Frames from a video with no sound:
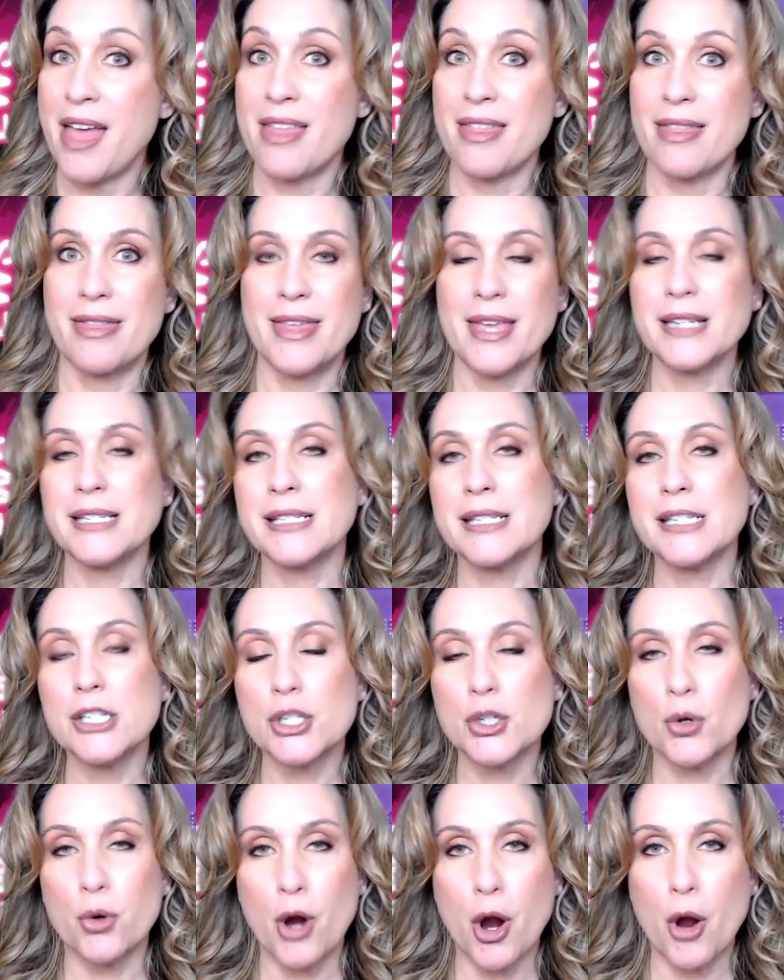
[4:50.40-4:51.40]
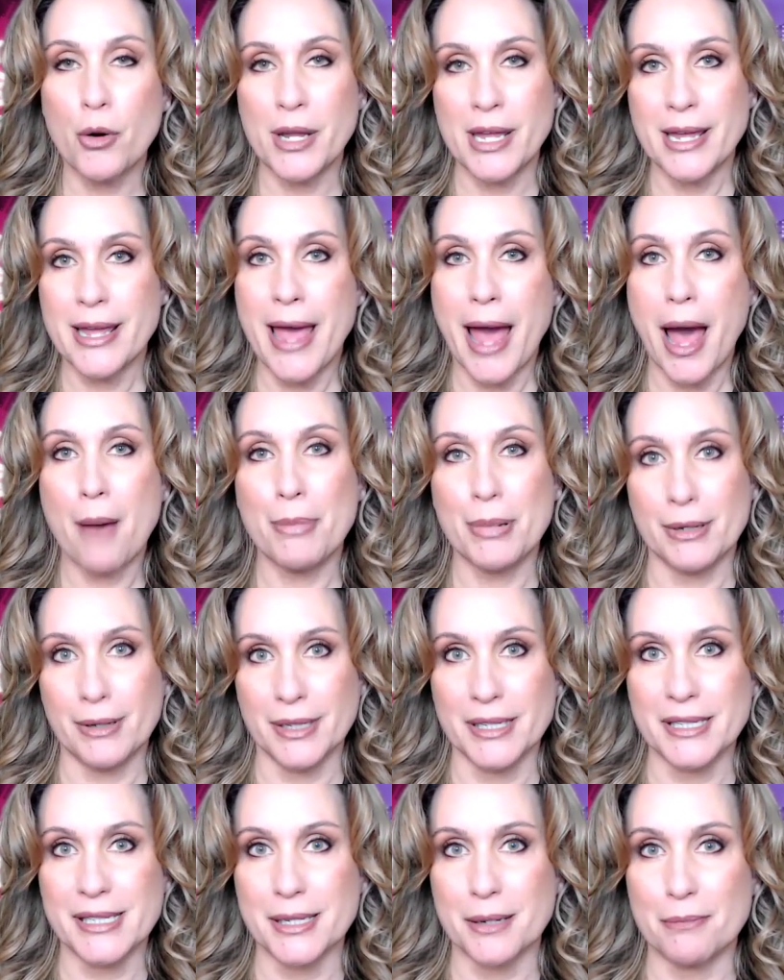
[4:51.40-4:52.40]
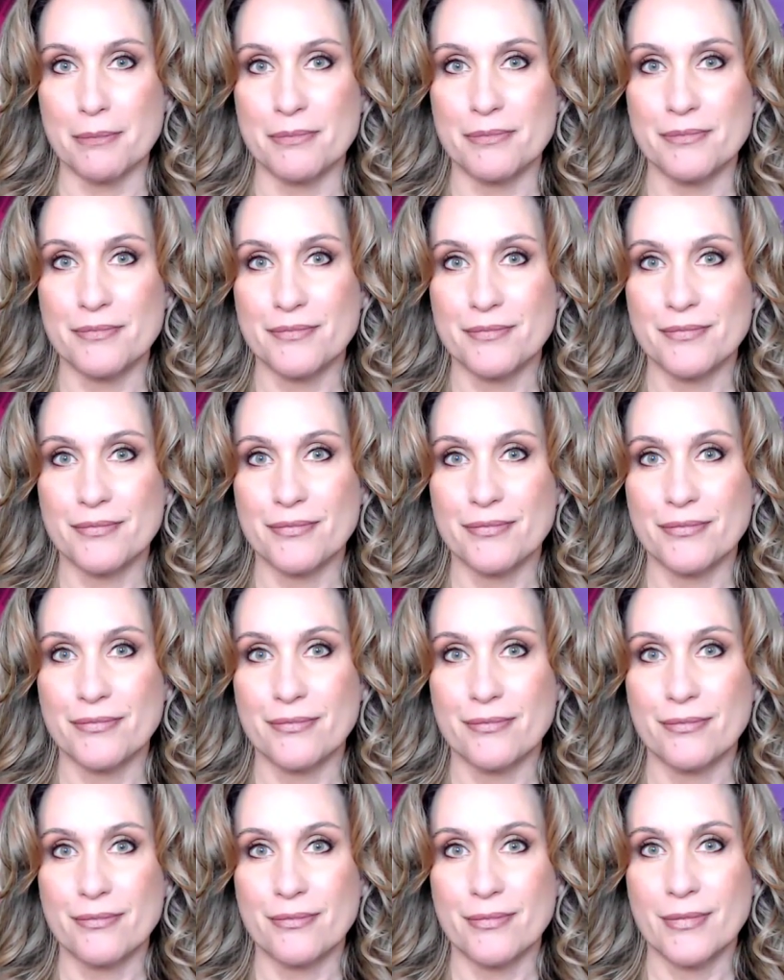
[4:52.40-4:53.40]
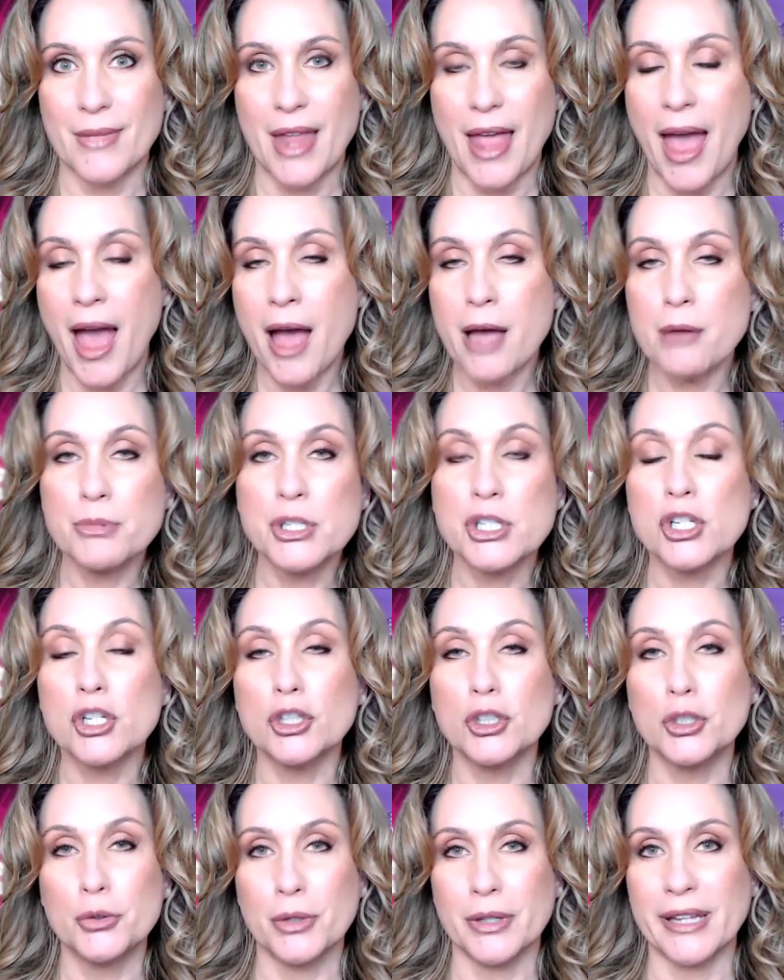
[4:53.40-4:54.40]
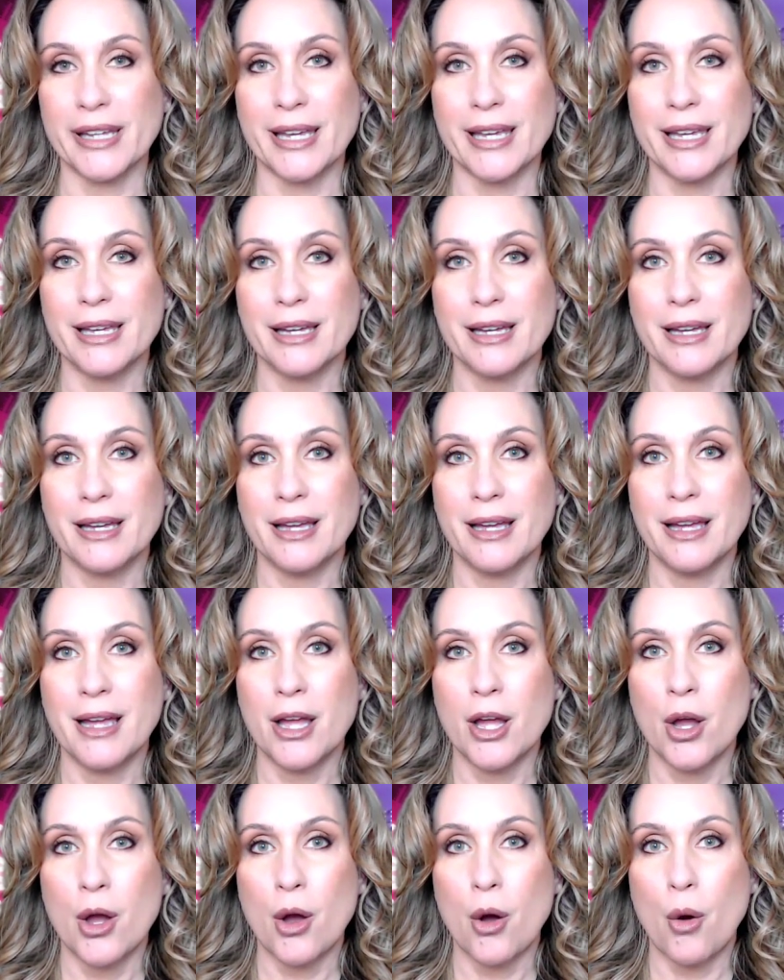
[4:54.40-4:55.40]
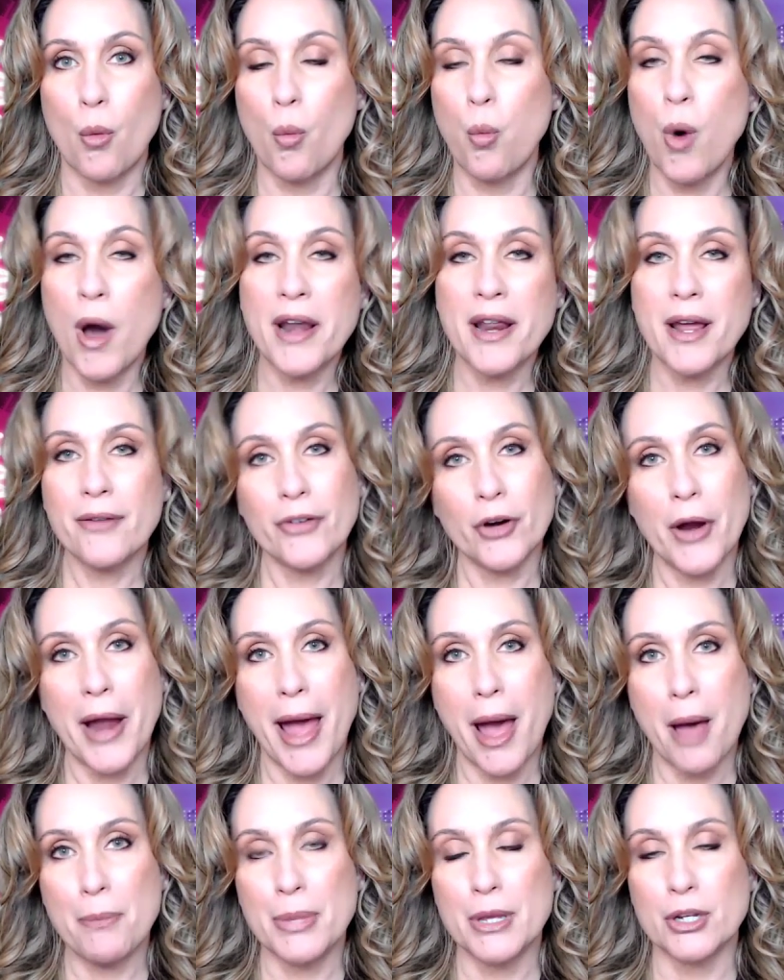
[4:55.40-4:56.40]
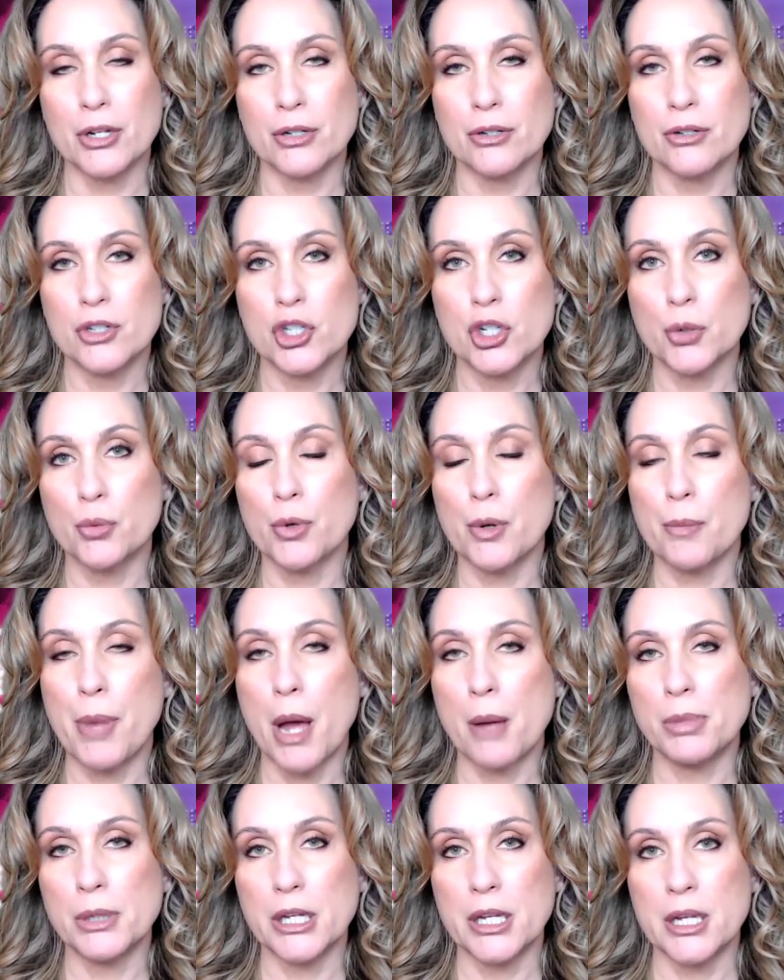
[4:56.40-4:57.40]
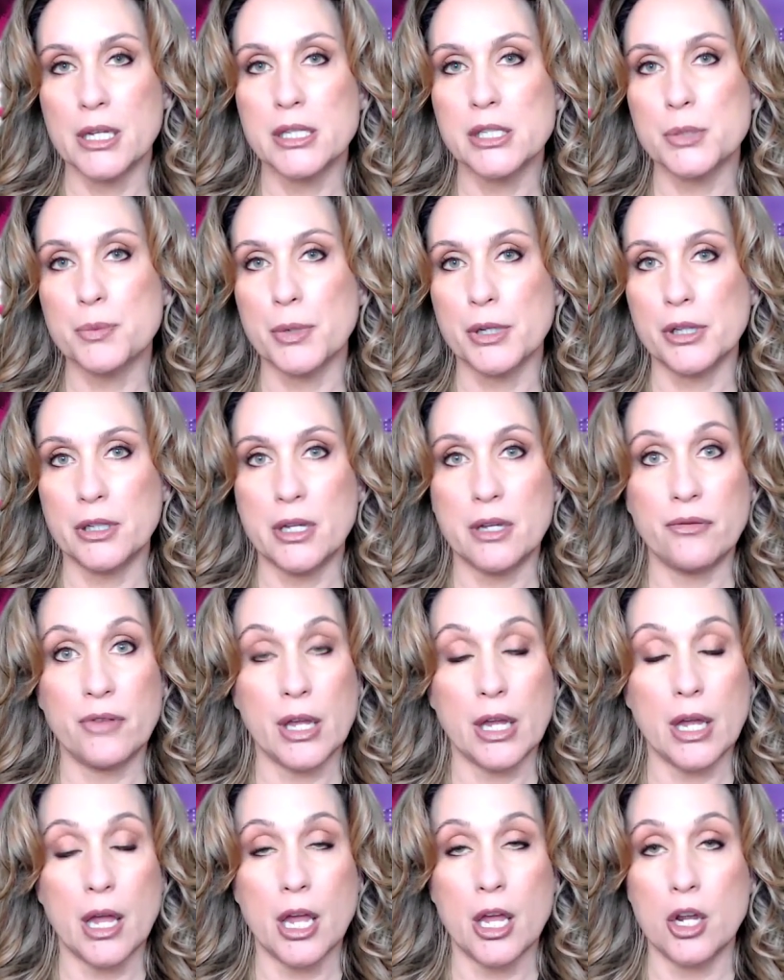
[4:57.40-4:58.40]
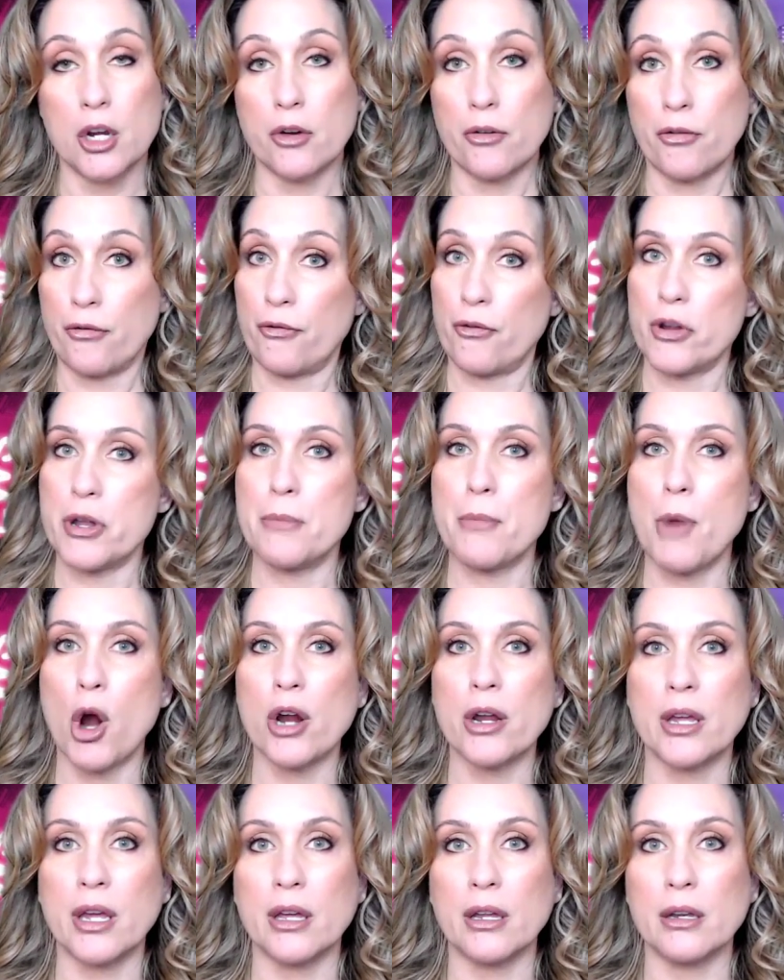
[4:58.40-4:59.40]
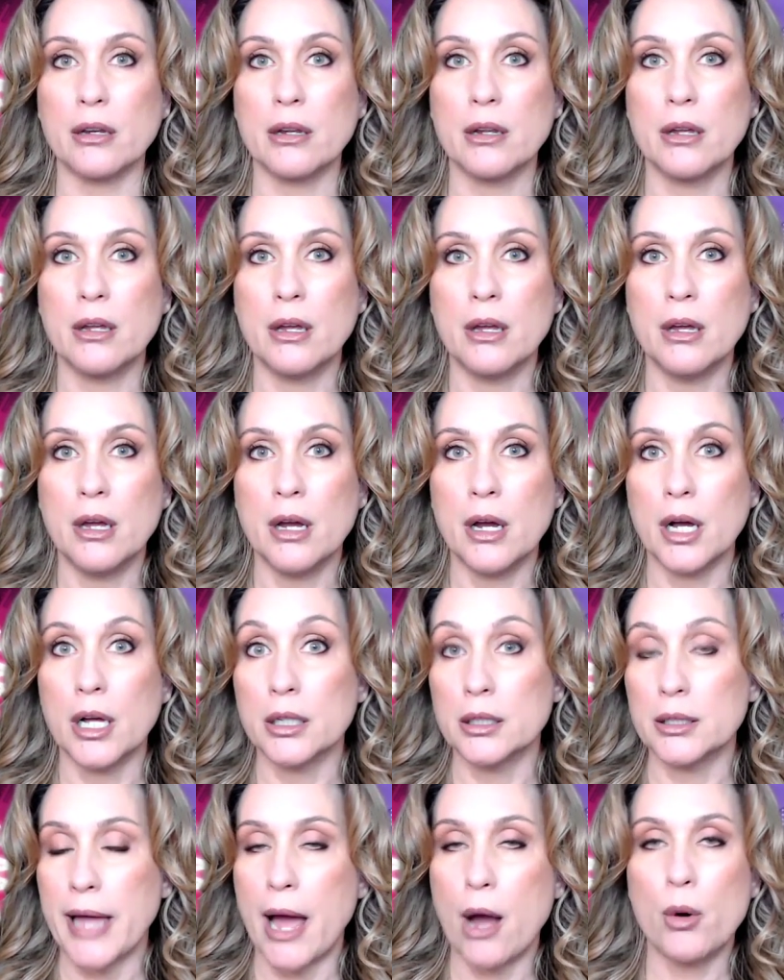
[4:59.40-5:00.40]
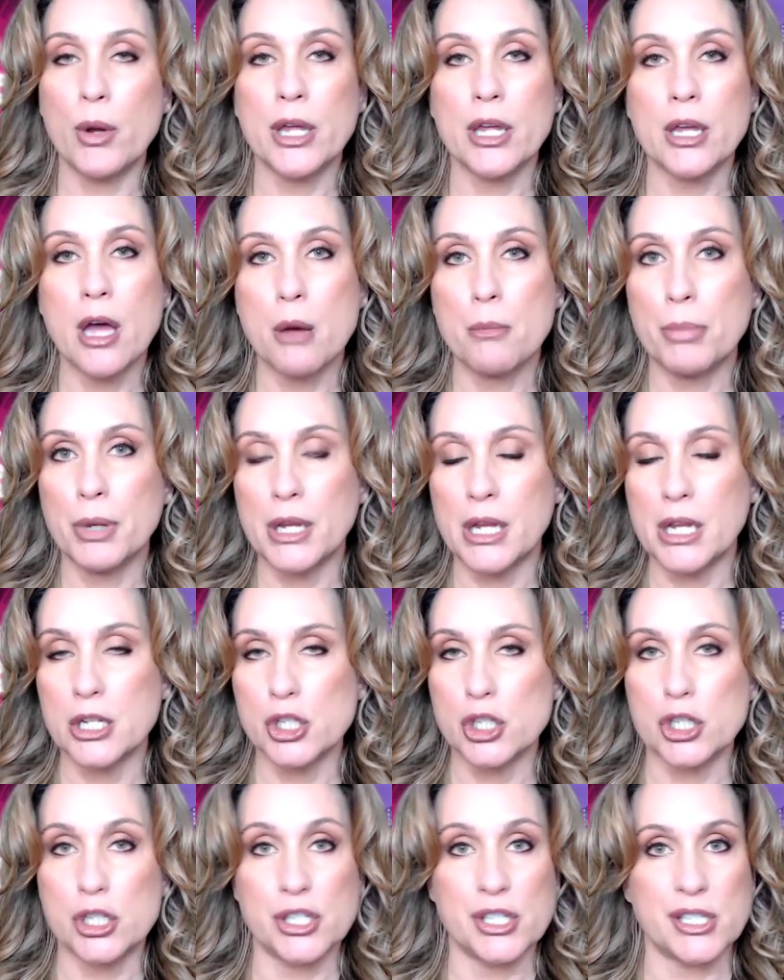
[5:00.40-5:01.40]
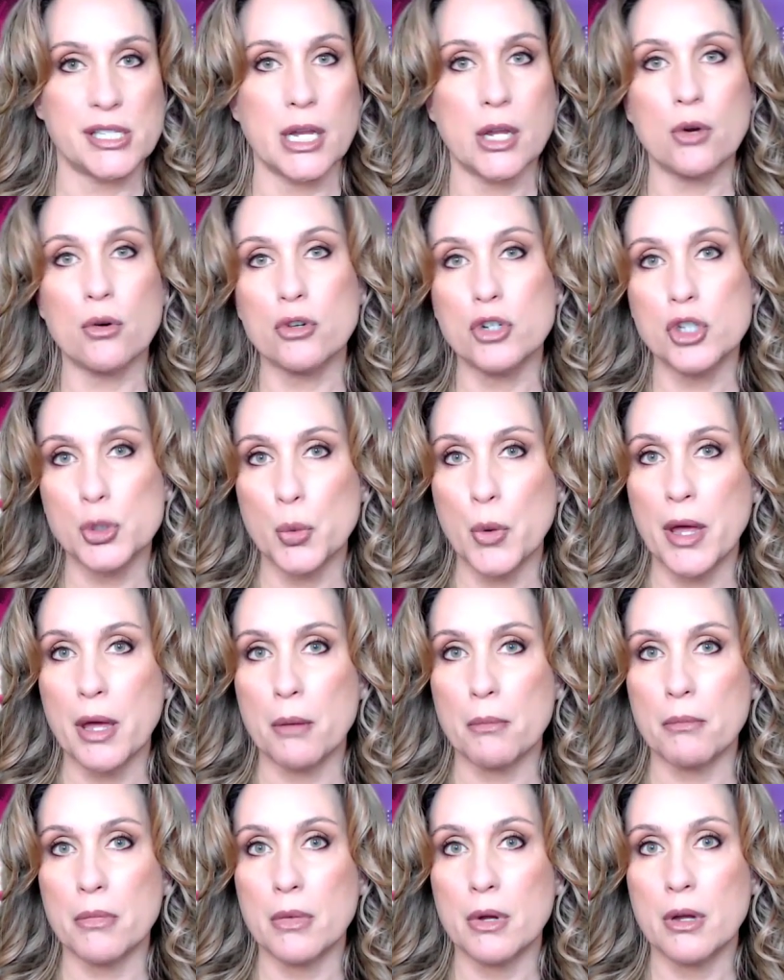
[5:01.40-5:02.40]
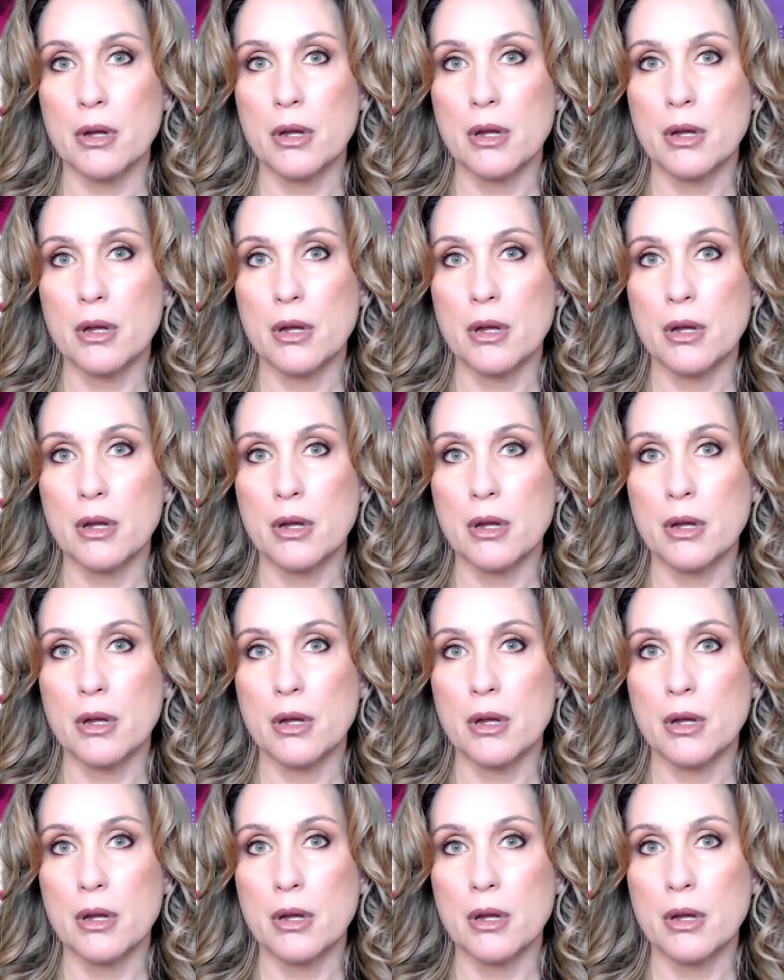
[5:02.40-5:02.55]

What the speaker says: This is crony capitalism. Absolutely. Whatever happened to Republicans believing in a free market allowing companies to sink or swim.